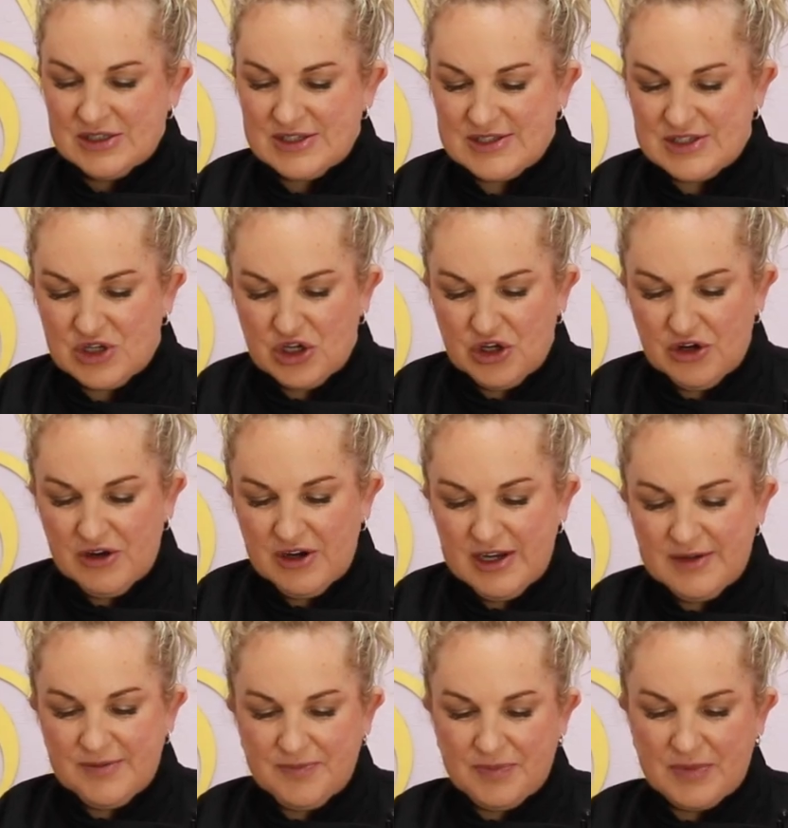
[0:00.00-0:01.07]
To secure
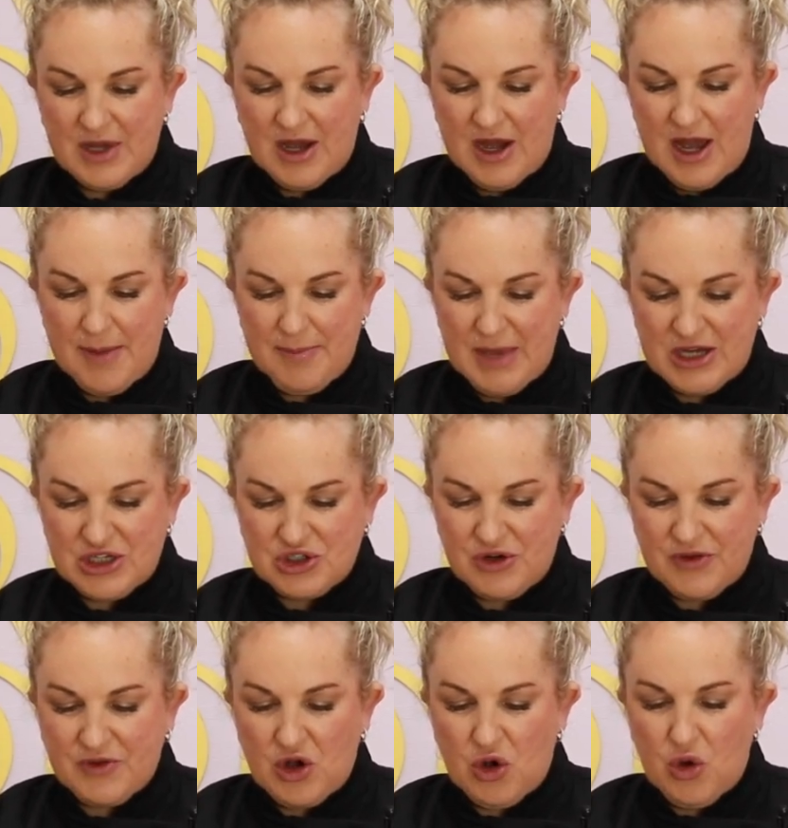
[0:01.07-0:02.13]
it, I make sure
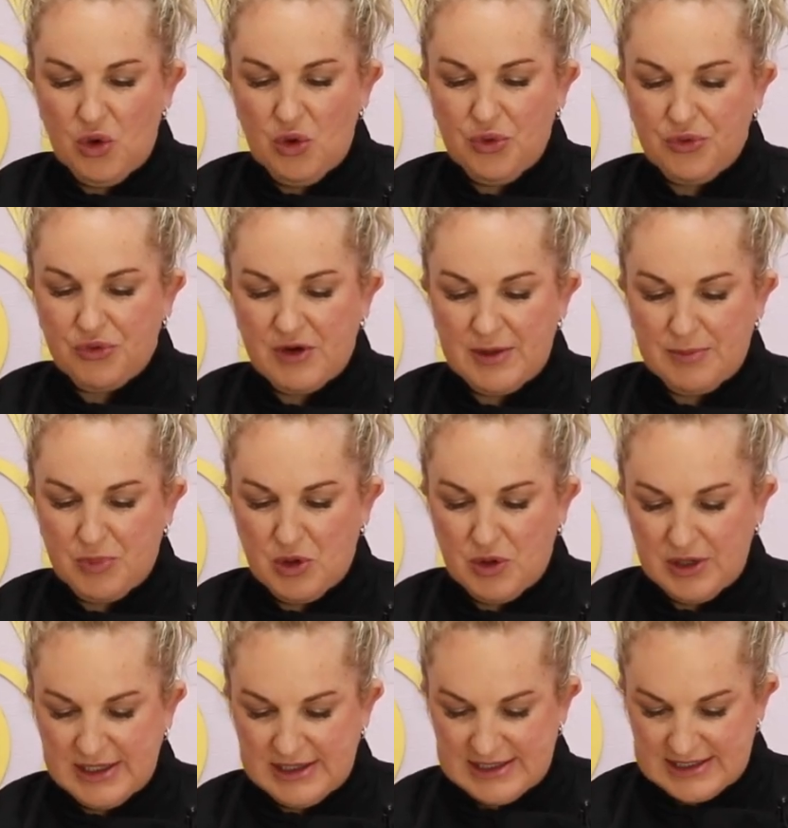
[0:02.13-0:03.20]
I've got all 3
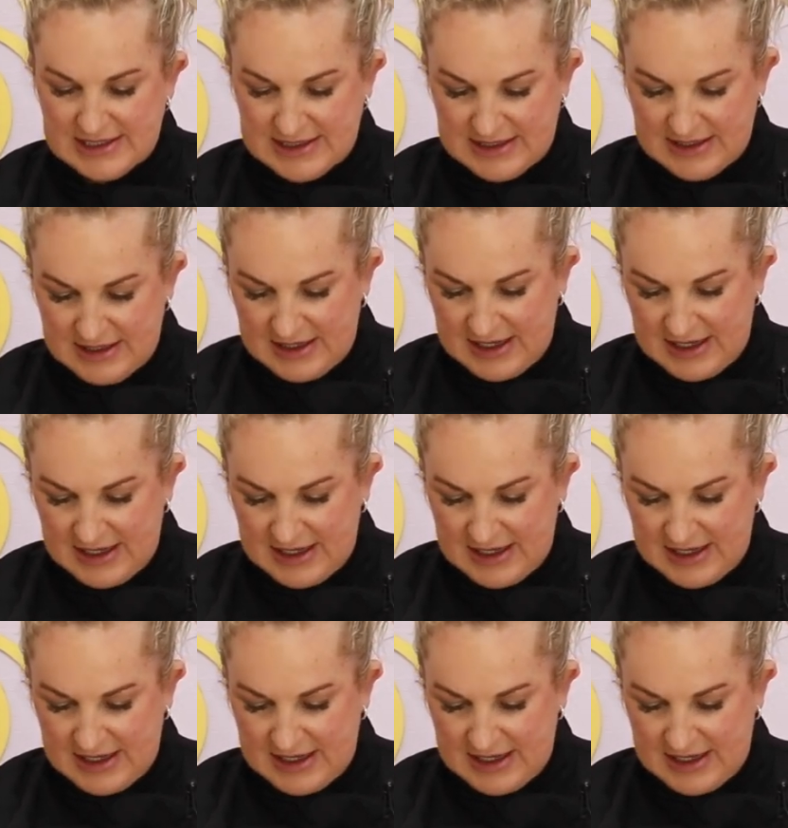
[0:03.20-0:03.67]
points